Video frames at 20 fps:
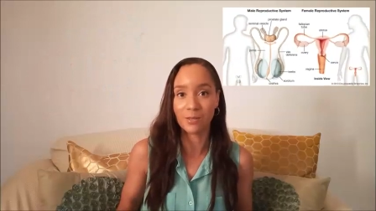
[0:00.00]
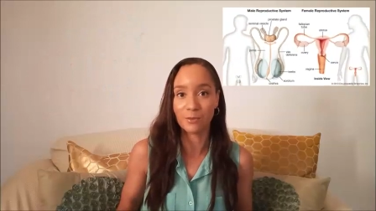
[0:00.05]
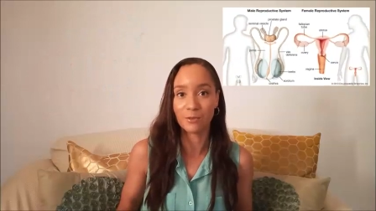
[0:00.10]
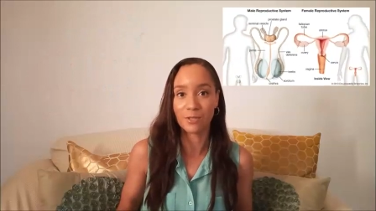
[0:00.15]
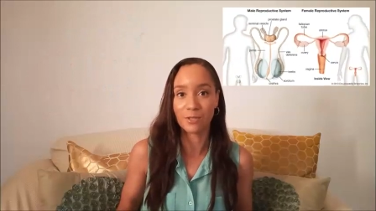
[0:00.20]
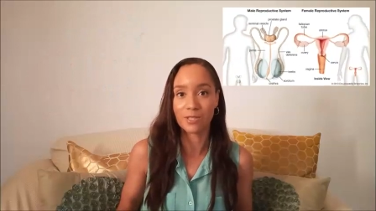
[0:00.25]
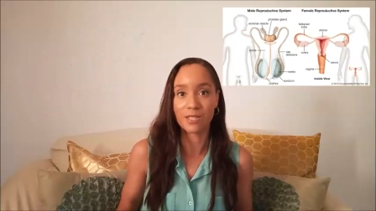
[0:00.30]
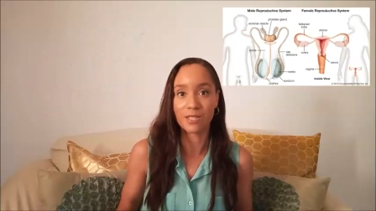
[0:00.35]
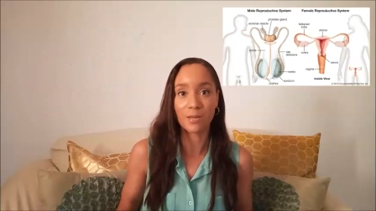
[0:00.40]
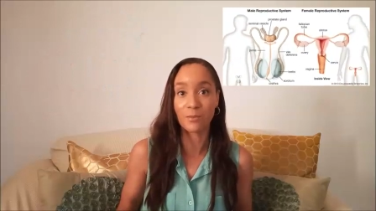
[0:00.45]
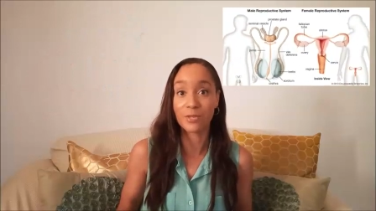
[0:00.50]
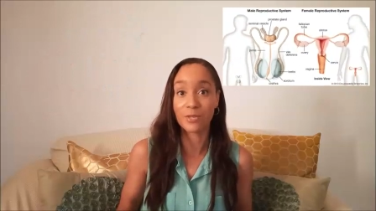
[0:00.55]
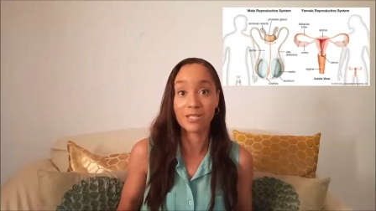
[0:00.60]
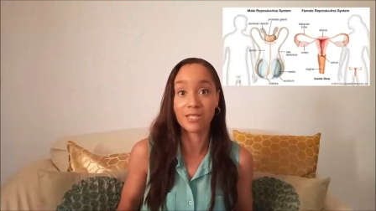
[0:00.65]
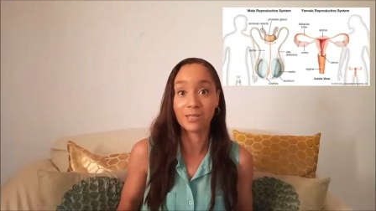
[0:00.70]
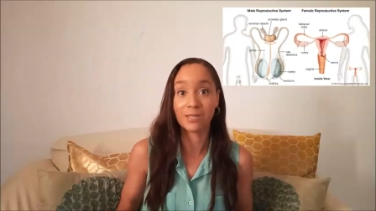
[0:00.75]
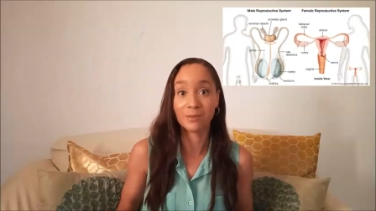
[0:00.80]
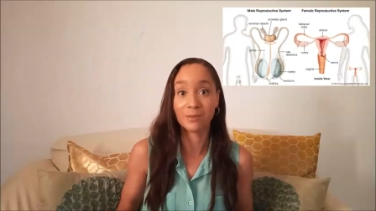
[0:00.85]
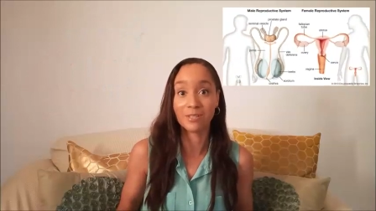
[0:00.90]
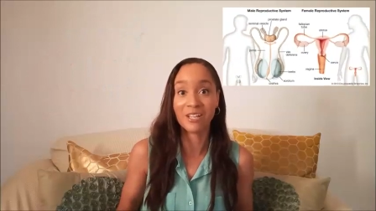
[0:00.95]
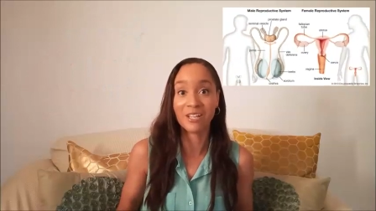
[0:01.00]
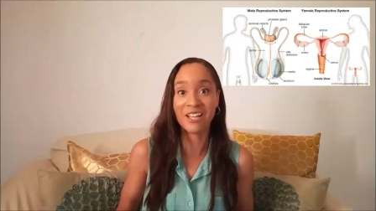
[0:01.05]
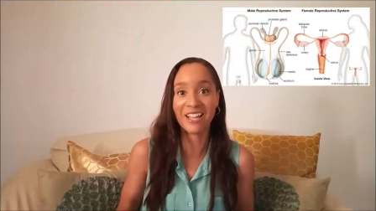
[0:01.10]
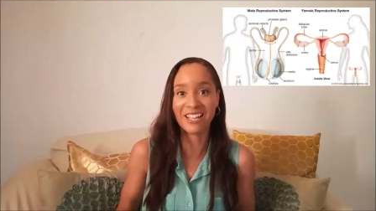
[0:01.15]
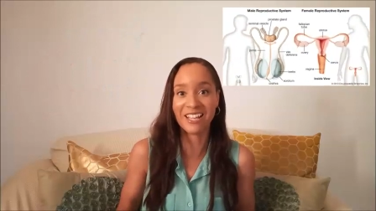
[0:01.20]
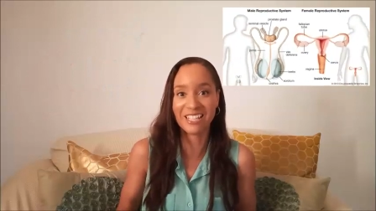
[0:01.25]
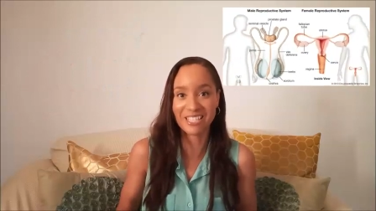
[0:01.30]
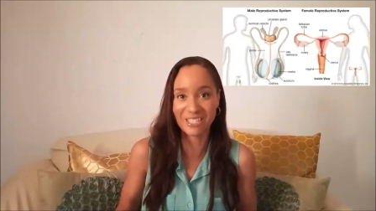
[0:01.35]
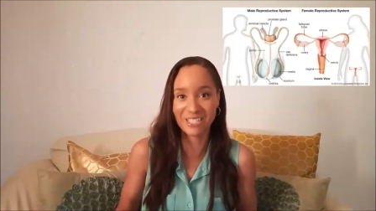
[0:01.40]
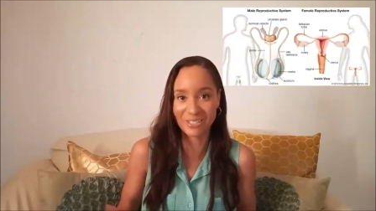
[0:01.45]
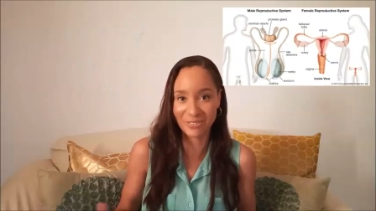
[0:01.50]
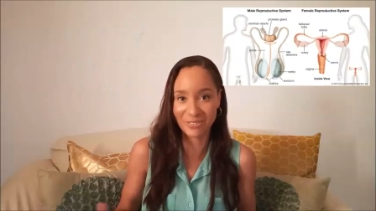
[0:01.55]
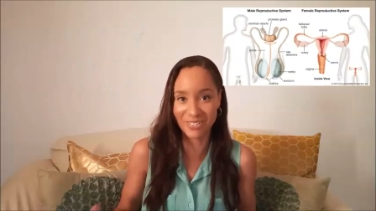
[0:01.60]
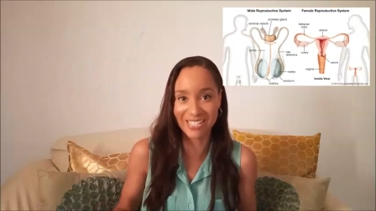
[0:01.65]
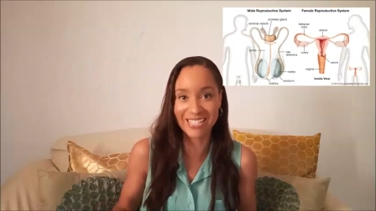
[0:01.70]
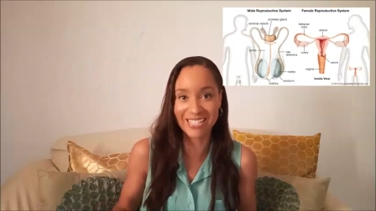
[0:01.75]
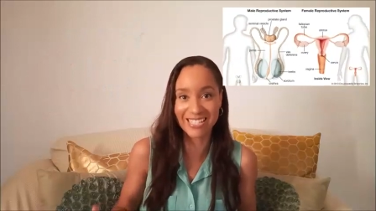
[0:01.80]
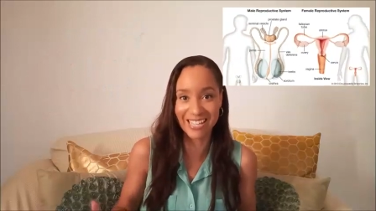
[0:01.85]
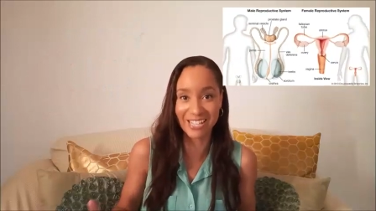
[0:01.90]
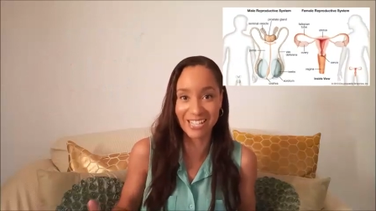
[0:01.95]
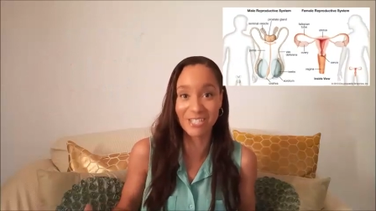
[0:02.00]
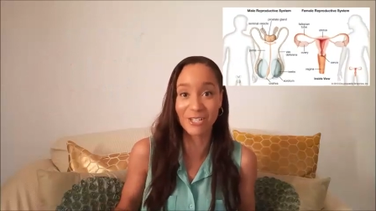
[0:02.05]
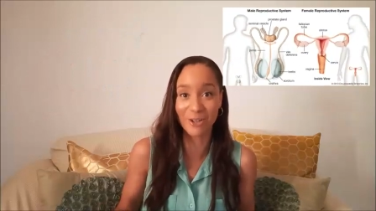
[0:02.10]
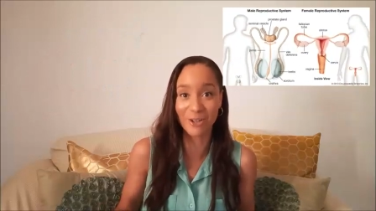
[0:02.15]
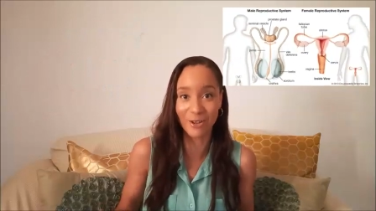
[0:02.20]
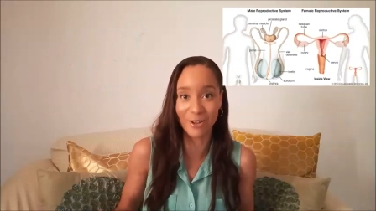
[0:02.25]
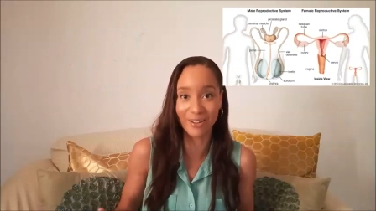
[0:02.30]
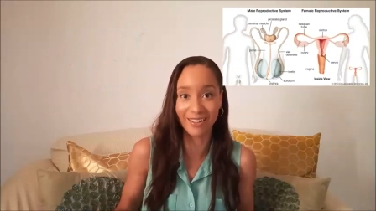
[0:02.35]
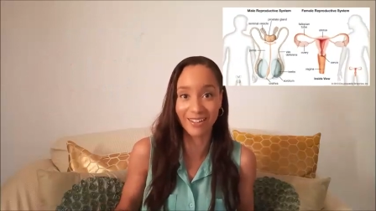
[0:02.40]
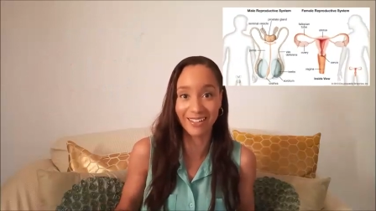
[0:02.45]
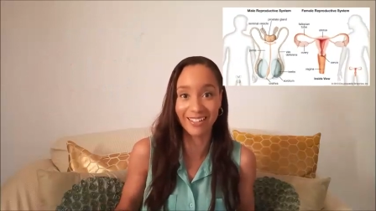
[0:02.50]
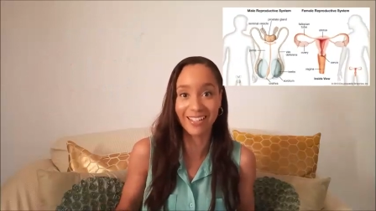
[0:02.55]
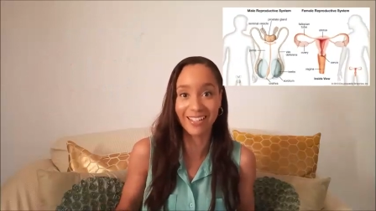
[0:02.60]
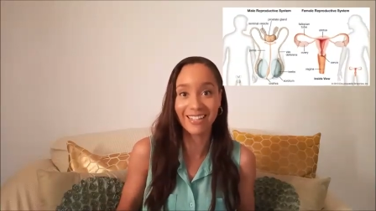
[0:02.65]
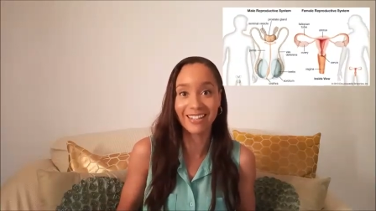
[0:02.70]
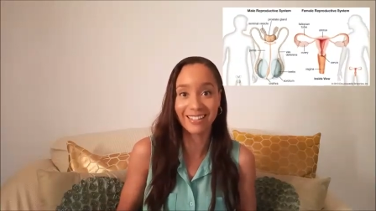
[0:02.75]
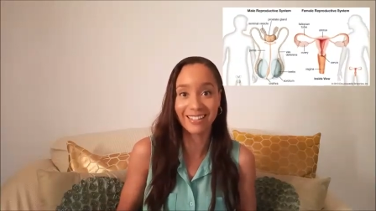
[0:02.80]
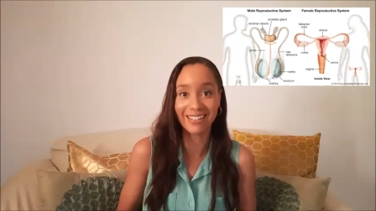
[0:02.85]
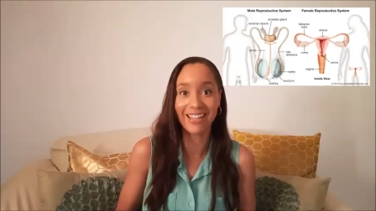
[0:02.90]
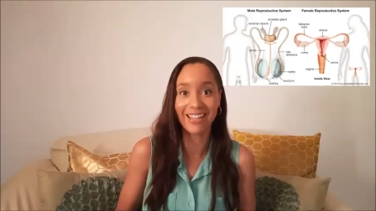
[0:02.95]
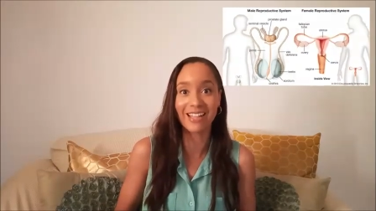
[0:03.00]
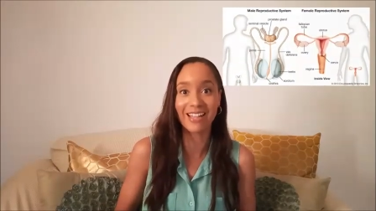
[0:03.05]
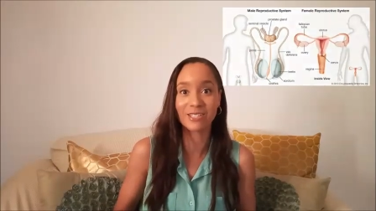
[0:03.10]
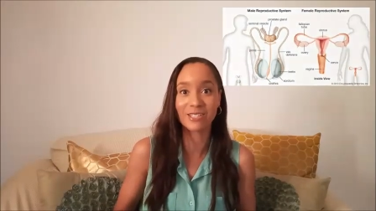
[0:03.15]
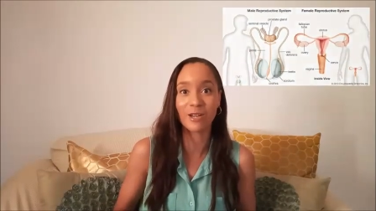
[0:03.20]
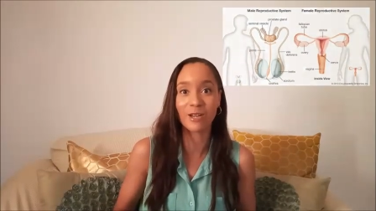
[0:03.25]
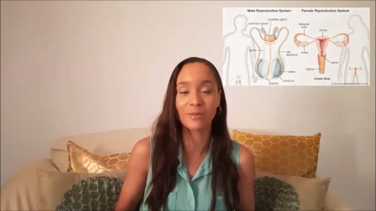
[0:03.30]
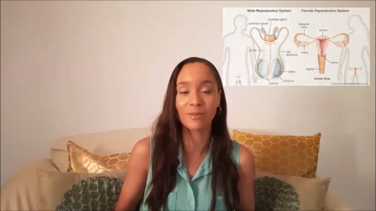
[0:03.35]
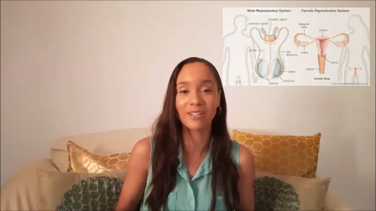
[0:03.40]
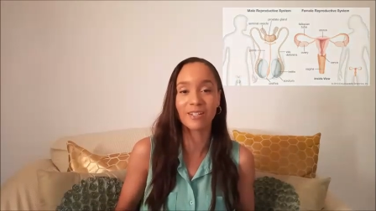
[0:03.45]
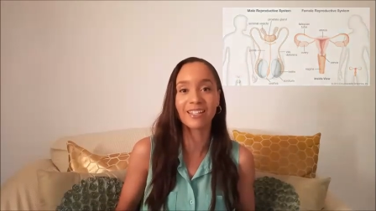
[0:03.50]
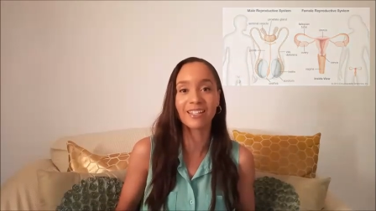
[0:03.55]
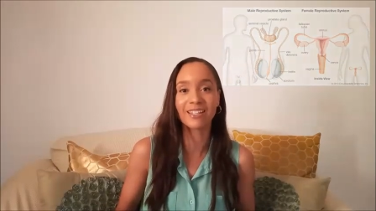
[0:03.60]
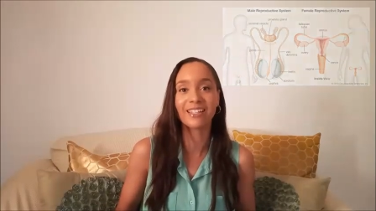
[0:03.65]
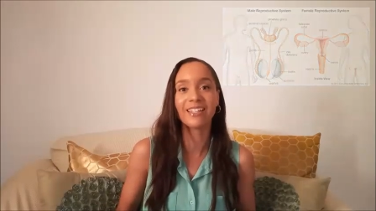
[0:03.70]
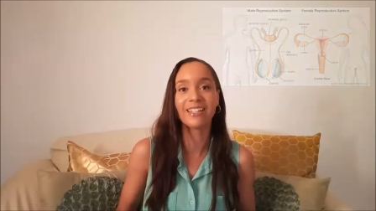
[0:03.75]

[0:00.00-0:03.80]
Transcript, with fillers: So for some reason, students enjoy that topic.